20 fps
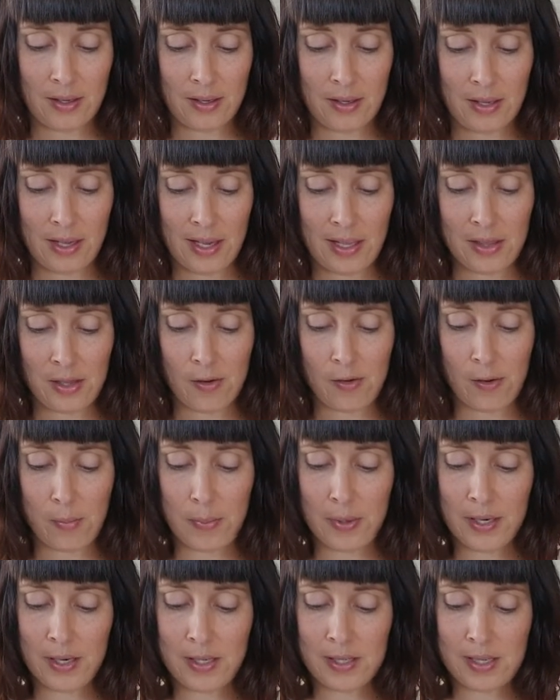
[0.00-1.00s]
and the
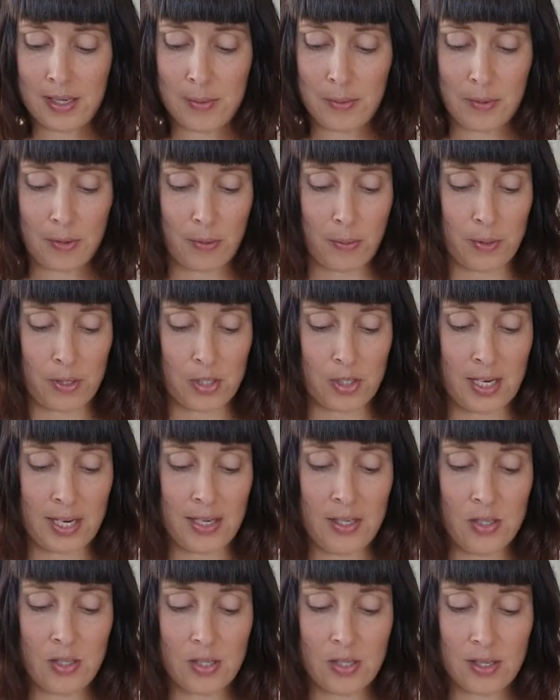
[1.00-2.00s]
rapidity with which
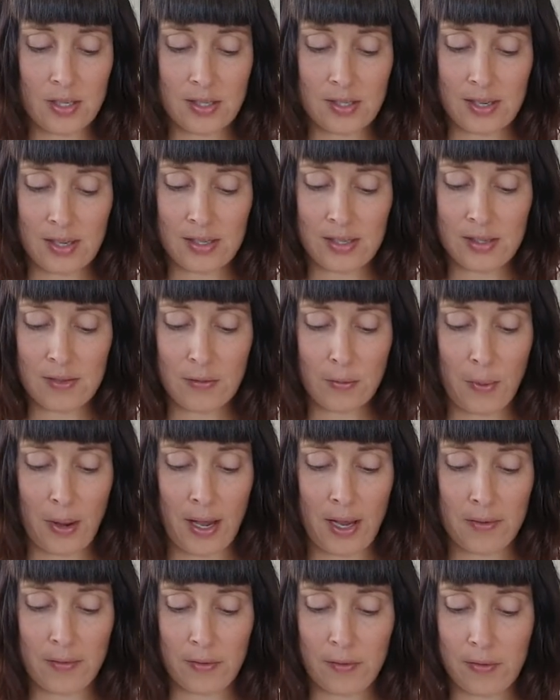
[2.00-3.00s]
each successive
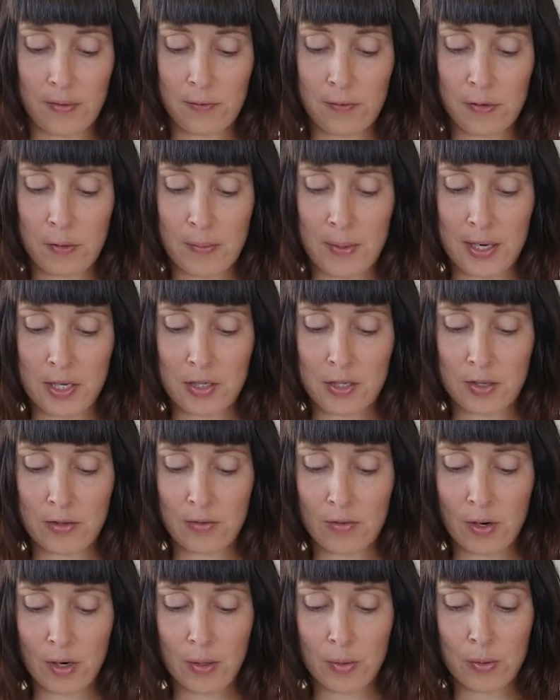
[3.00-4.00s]
wave of information
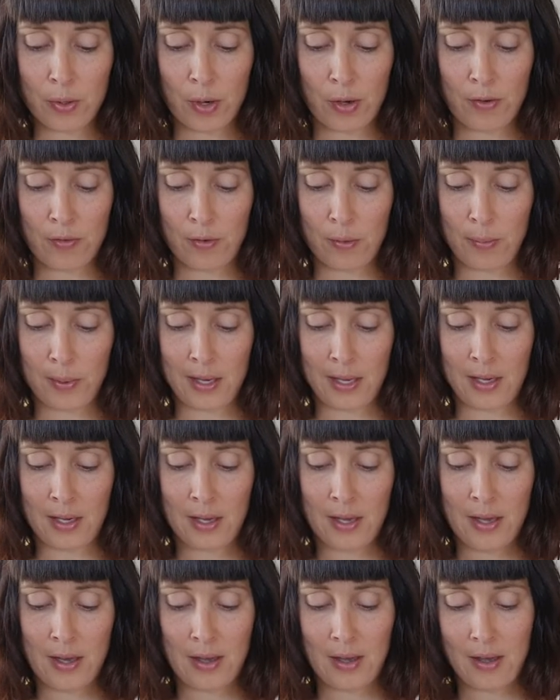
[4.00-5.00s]
rolled over me
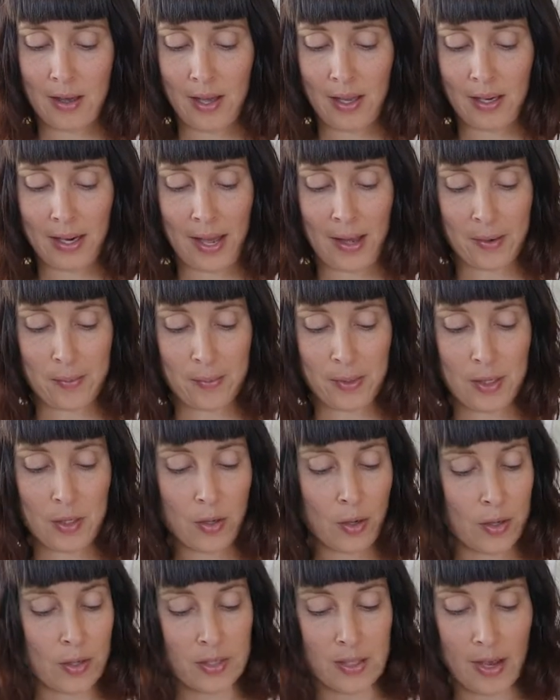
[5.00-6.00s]
allowed me
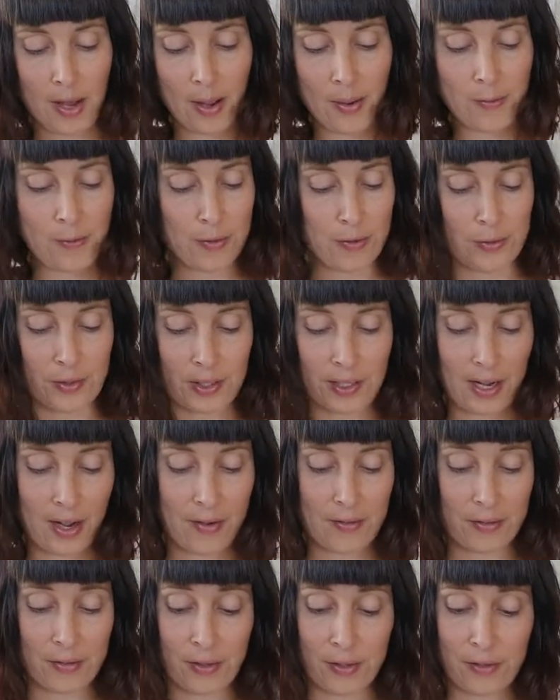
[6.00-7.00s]
no time for
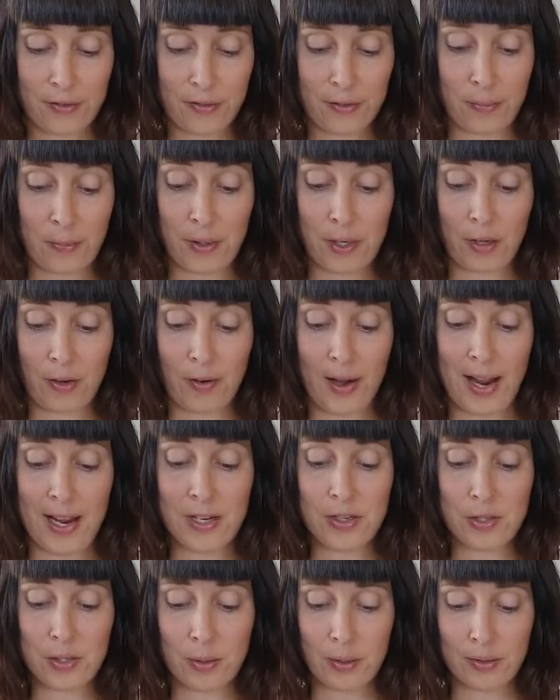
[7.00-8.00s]
recovery from the
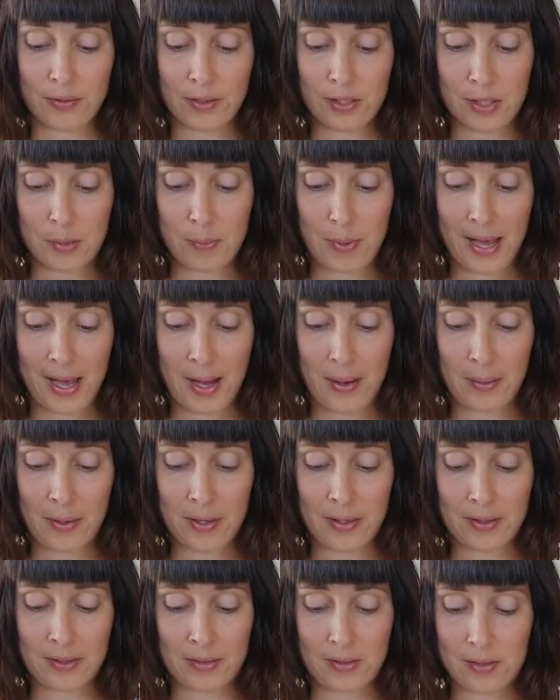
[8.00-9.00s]
grandeur of its power
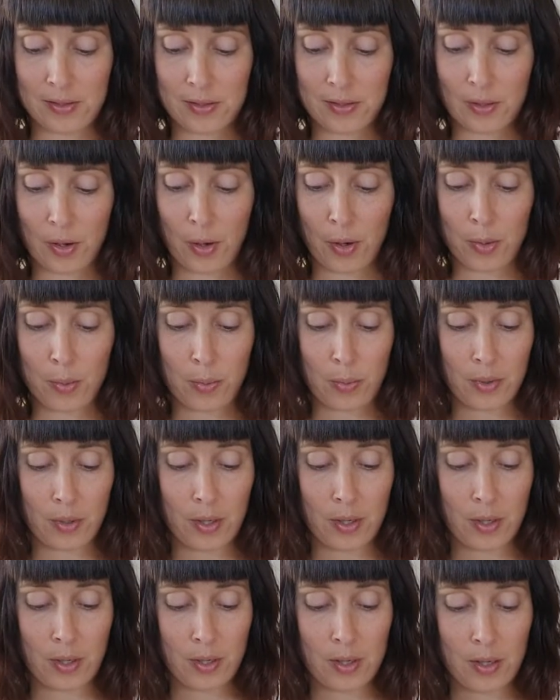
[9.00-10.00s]
and scope,
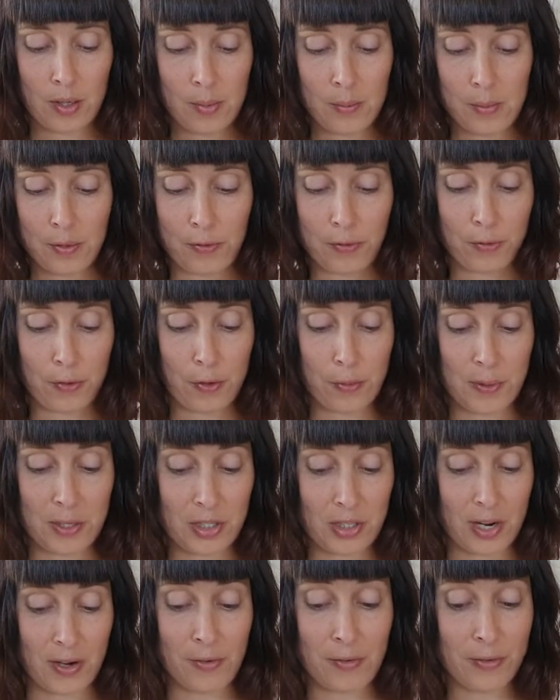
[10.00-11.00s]
before which
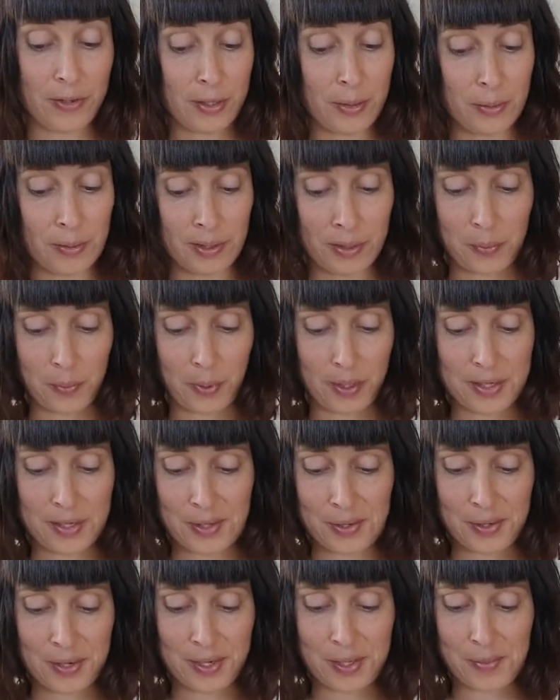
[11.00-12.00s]
I reeled in
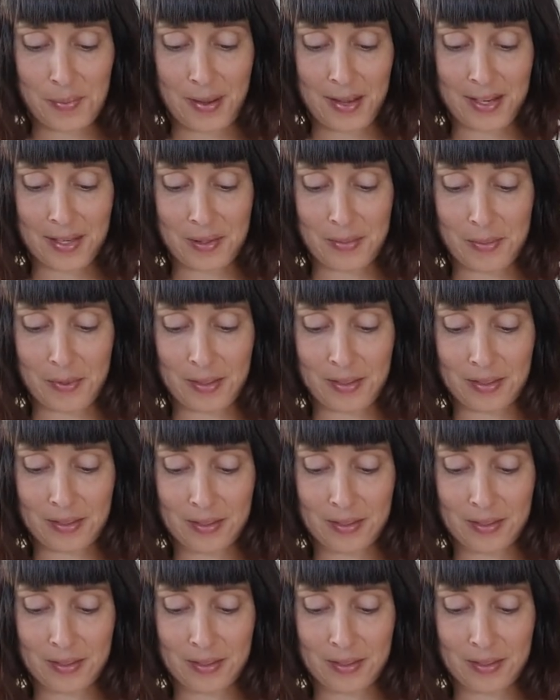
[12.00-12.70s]
wonder and amazement,